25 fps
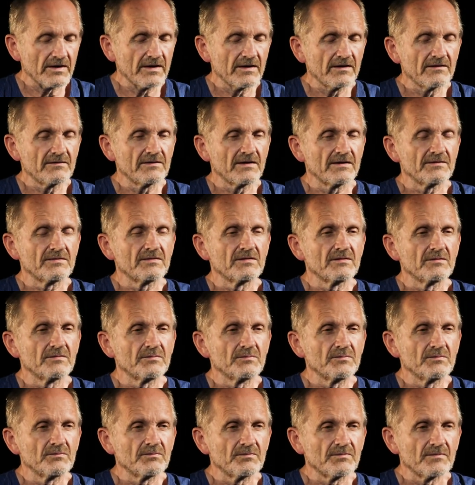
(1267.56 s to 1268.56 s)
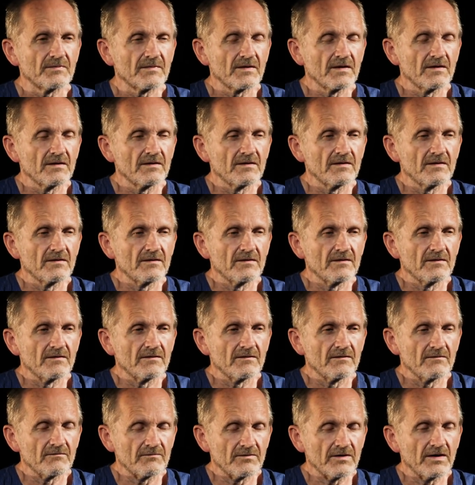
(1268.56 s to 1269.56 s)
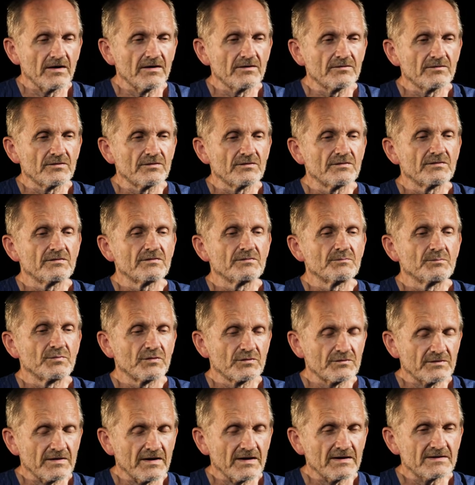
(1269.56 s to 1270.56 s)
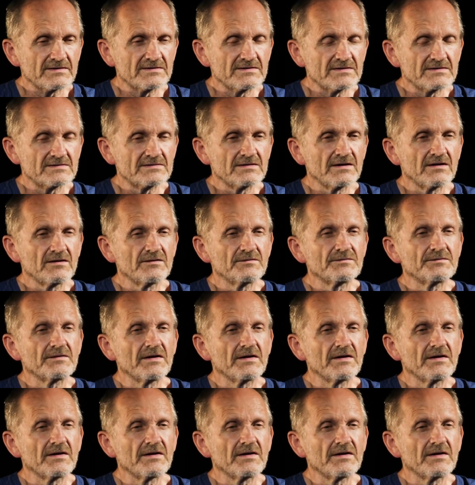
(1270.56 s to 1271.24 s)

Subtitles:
that the virus protects itself,